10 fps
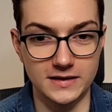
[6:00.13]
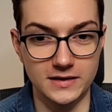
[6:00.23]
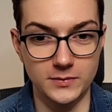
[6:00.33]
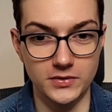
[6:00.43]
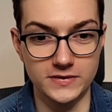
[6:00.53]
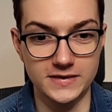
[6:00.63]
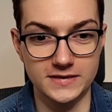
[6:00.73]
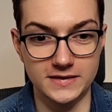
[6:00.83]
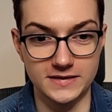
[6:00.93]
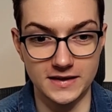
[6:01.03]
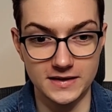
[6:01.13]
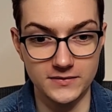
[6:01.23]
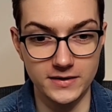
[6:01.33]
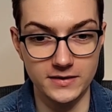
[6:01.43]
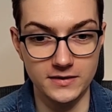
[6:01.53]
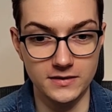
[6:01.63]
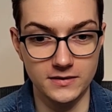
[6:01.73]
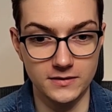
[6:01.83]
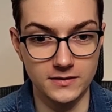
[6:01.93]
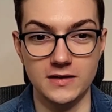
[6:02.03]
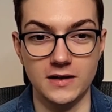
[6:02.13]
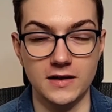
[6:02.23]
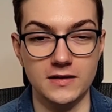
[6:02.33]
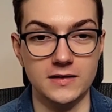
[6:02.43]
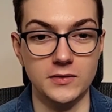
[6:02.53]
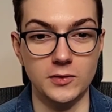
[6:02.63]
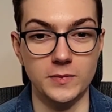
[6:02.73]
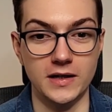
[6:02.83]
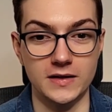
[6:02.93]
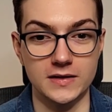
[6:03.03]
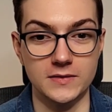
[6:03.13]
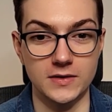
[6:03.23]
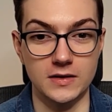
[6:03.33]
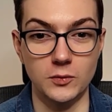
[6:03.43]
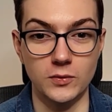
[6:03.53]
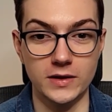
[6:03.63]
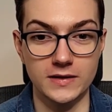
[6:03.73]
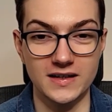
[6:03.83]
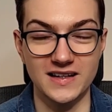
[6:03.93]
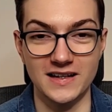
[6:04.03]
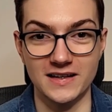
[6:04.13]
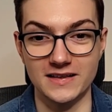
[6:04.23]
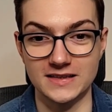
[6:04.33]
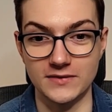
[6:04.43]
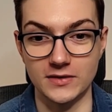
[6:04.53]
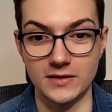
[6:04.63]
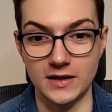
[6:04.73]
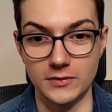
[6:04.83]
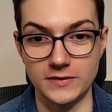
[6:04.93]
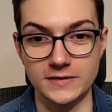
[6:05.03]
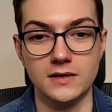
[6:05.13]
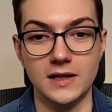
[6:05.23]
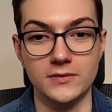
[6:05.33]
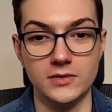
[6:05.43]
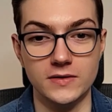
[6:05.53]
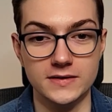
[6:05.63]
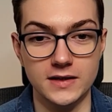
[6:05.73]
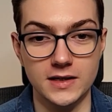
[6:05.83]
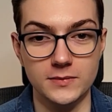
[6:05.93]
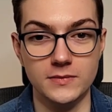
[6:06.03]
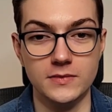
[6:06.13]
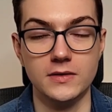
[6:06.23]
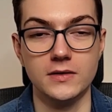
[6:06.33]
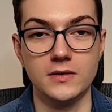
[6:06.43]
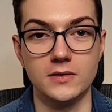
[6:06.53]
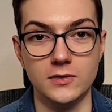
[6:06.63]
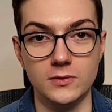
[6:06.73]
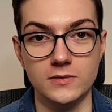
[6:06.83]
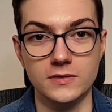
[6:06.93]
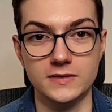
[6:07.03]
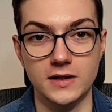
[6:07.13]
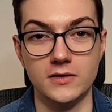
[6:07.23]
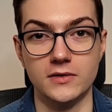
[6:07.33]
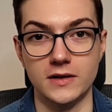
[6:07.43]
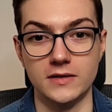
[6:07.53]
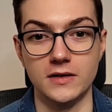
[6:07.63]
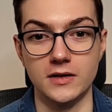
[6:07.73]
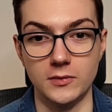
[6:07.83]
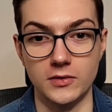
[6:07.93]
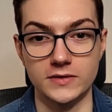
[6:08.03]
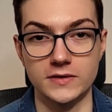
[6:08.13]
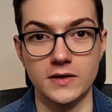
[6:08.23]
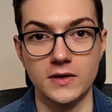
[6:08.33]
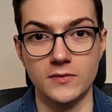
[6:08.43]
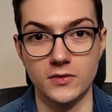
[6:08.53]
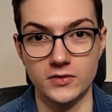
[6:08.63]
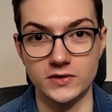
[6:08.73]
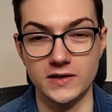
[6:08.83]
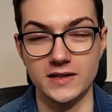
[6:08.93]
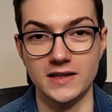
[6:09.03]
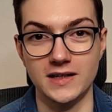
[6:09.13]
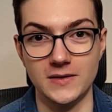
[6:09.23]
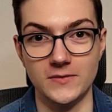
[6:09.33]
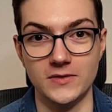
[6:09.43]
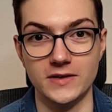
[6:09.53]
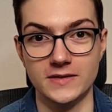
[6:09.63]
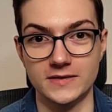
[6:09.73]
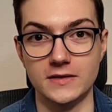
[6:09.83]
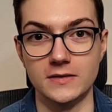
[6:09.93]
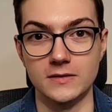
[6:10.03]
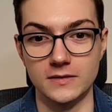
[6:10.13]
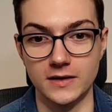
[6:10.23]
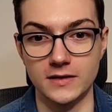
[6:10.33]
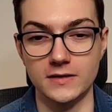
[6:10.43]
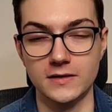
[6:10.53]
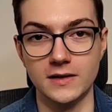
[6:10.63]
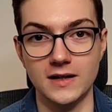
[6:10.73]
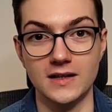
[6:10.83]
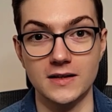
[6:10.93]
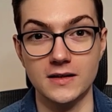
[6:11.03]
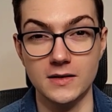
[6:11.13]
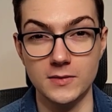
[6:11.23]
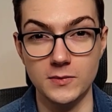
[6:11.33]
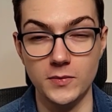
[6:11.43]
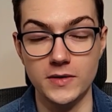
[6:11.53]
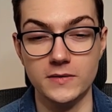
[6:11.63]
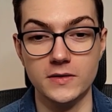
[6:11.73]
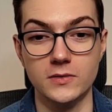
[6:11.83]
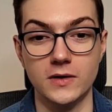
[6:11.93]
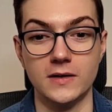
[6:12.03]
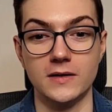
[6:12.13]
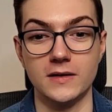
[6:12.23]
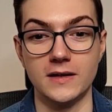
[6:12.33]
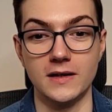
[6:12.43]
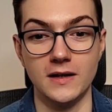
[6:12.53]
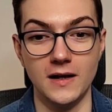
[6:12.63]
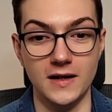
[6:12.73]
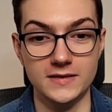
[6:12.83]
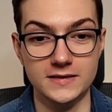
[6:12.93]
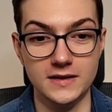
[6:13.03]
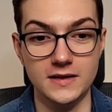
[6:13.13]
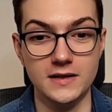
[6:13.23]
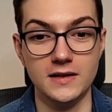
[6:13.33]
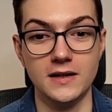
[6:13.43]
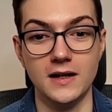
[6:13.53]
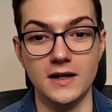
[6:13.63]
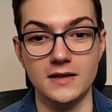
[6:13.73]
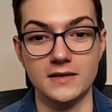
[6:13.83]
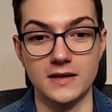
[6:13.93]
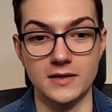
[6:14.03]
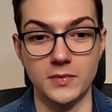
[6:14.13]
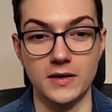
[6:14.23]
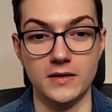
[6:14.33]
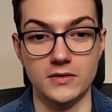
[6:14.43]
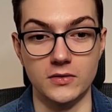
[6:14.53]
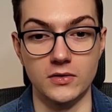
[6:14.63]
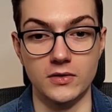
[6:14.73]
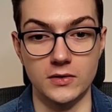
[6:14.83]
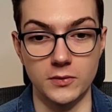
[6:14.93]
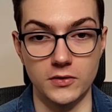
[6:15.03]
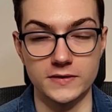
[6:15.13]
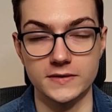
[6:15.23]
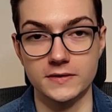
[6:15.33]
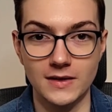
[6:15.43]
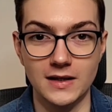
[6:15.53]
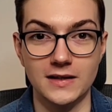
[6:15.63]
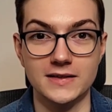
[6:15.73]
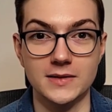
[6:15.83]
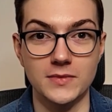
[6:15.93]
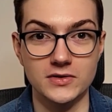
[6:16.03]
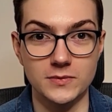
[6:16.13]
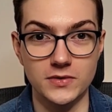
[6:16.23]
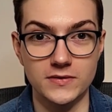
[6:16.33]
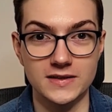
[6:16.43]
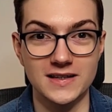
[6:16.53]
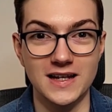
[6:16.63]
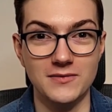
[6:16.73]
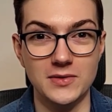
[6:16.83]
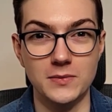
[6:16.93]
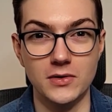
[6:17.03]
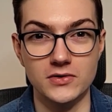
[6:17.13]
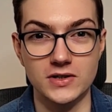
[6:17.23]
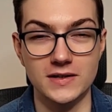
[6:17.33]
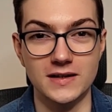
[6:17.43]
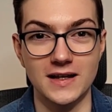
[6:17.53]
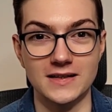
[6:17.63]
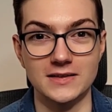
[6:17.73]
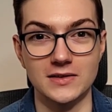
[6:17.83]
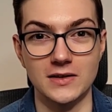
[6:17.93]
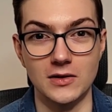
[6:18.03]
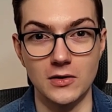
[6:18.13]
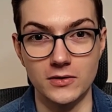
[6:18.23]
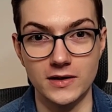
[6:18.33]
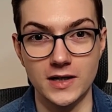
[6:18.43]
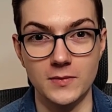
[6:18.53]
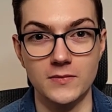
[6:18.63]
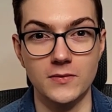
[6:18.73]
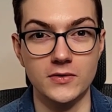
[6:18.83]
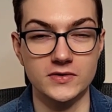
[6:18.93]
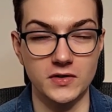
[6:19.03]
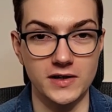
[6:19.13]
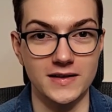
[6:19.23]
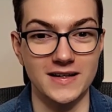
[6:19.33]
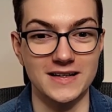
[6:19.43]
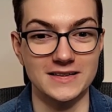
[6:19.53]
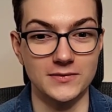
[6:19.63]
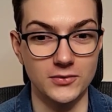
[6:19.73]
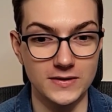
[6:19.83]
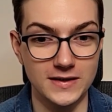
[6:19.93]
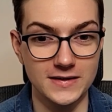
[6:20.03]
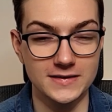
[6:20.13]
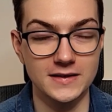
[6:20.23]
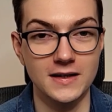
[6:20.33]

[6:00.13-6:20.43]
process is activating and it will be active in 1 day and 7 hours. After this time, you will start getting rewards for Solana every single day. And at any moment, you can click unstake and get back your rewards. And as I mentioned previously, every blockchain has lock time. For Solana, it's 3 days.